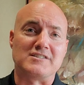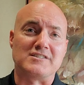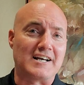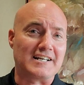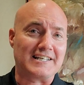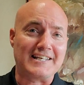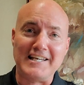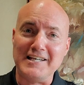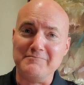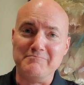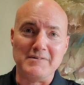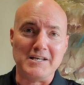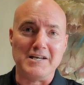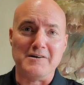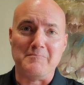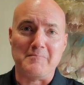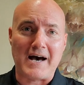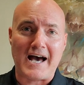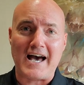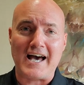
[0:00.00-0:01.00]
like Keep Me
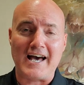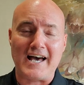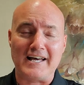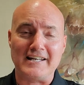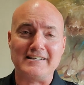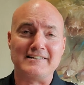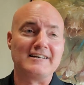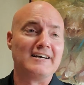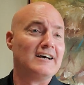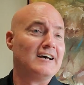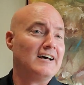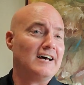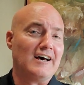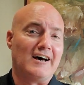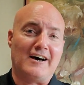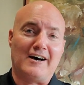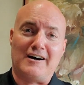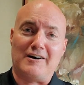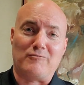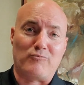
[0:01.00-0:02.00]
in Mind,
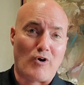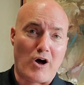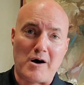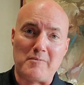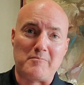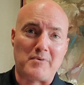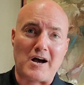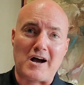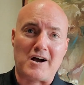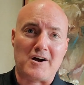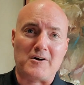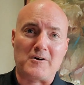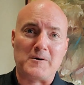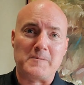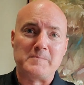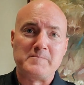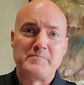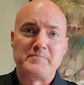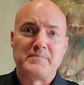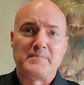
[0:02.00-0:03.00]

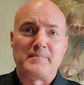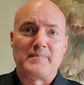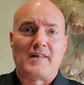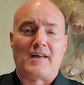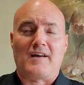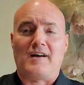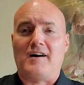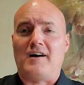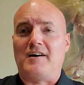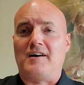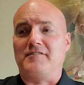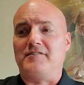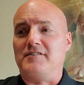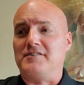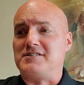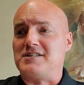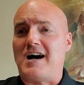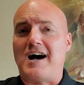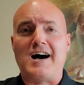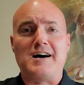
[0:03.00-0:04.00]
Rombauer,
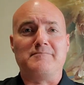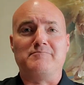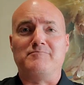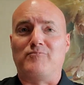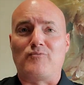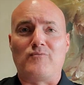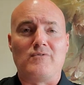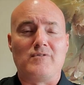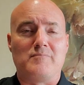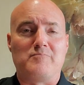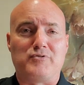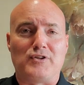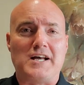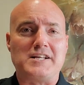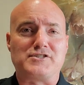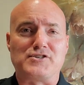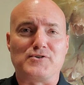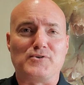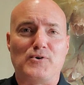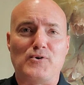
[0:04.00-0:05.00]
the Todd
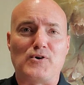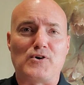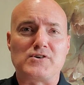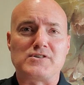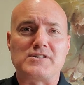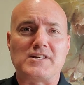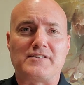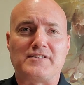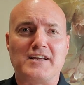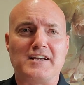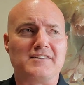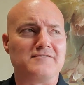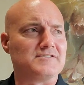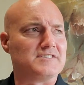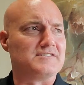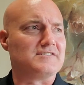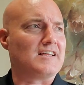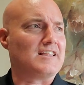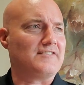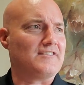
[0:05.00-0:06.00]
Pletcher horse, I think it
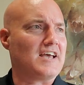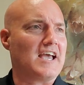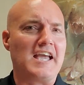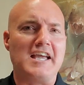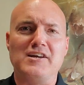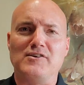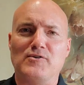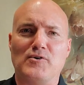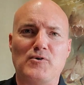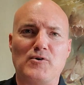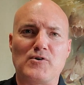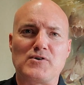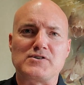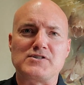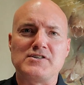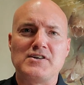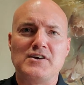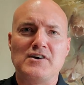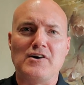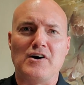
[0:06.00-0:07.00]
was the 8
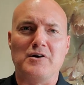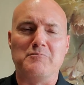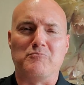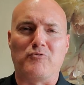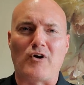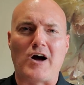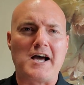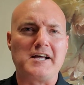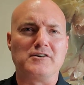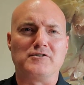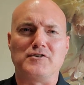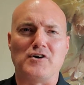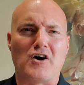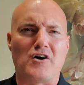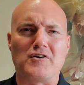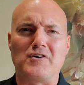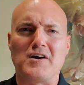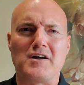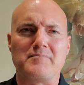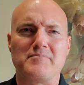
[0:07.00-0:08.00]
horse, Unbridled
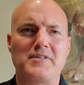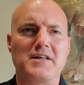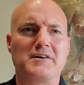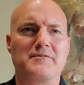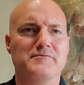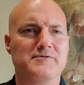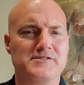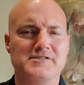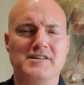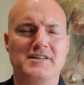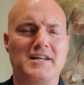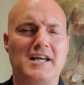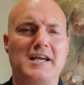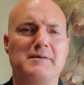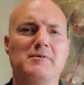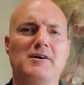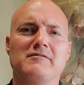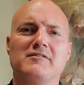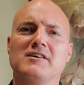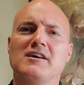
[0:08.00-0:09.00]
Honor, I think it was the
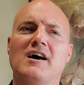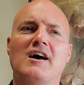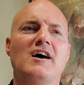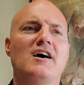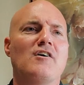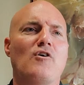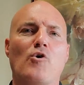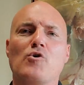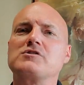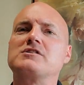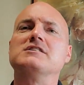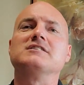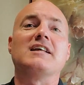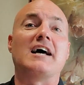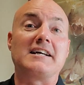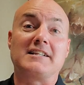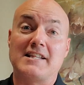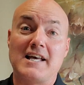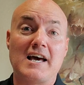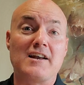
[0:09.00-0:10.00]
name of it. Horses
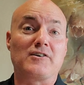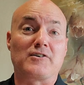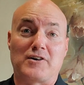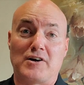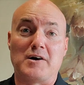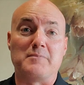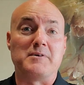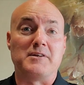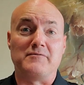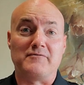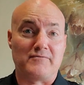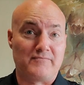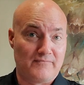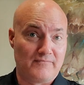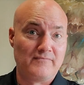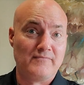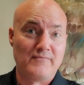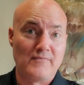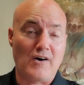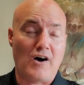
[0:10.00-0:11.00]
like that are coming
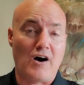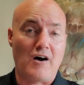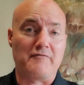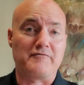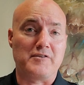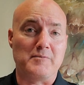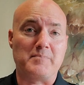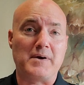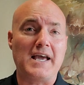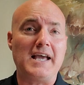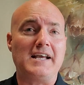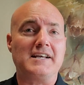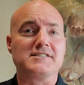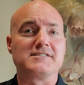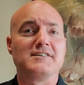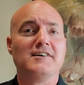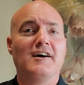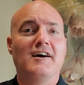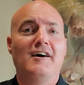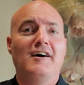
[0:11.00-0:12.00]
off the
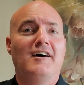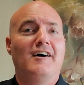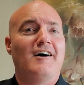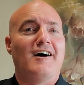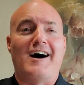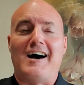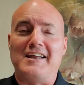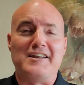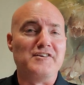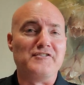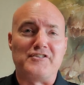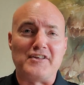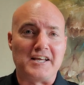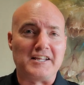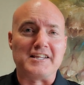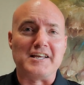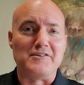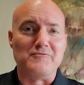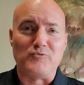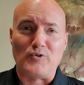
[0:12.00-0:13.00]
pace. I didn't
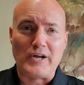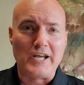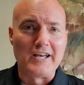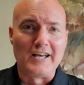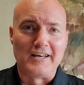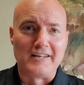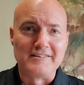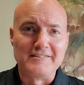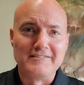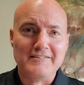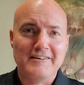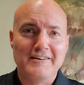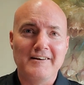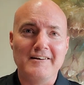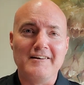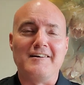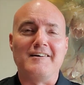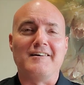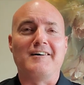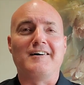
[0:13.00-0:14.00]
think they'd win.
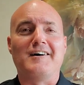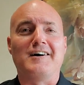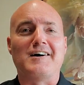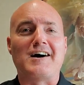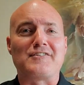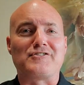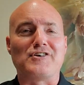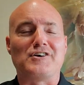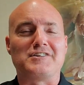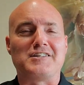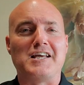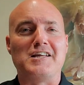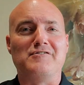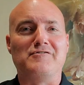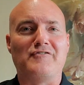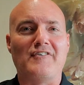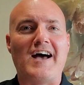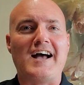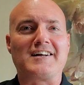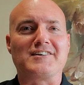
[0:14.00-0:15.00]
I thought they'd
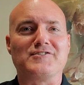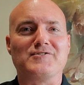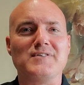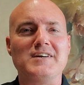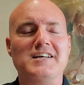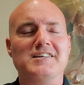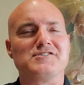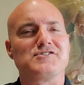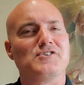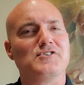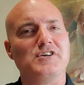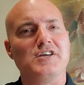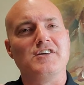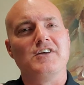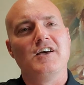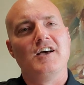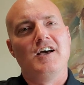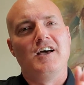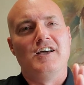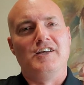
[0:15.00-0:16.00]
factor in. So
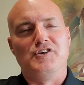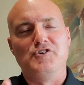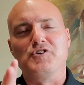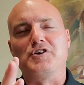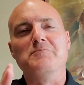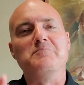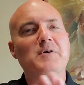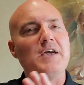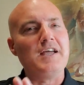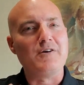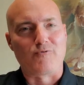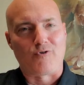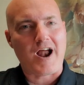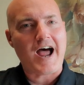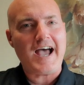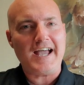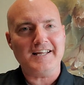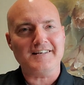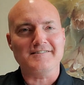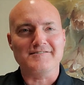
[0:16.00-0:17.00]
you could be
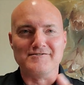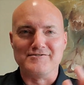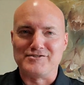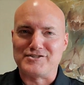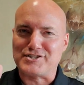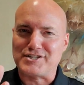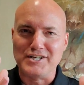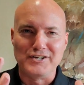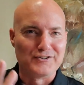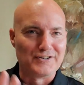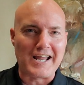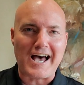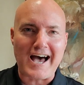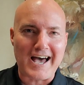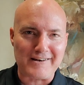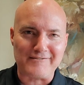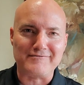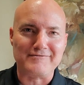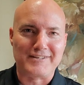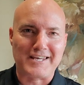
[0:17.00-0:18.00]
right and still
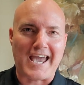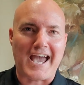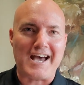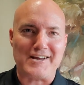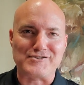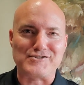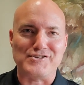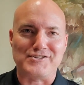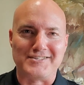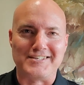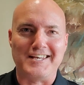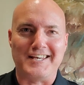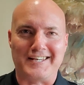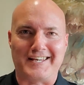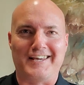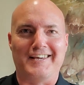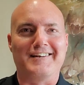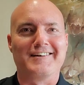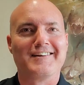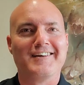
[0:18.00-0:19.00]
not cash a
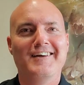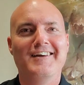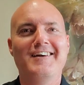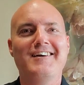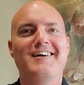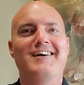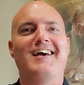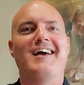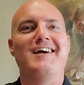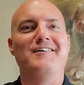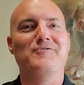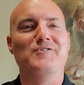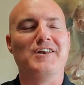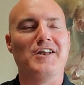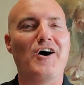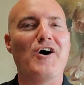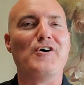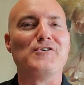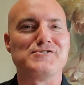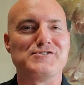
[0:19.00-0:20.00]
ticket. And when
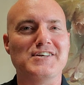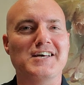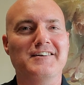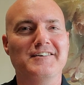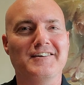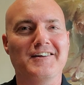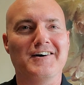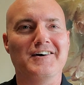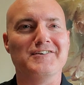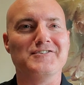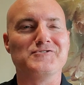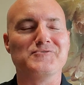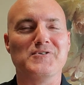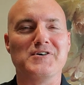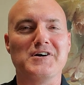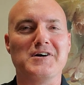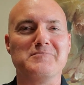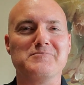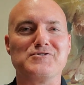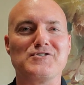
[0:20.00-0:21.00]
all's said and done is
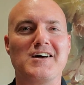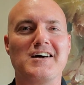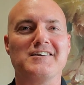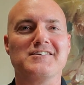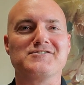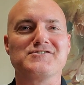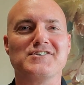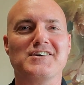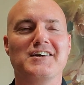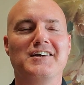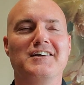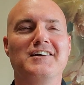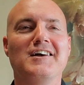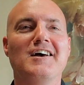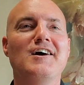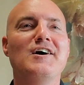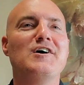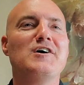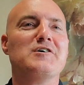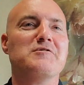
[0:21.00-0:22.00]
what I'm trying to say.
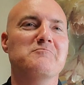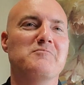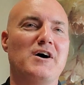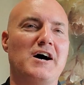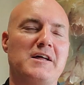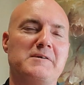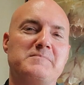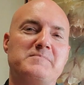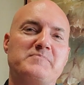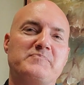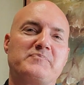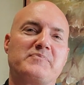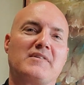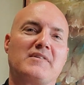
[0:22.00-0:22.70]
But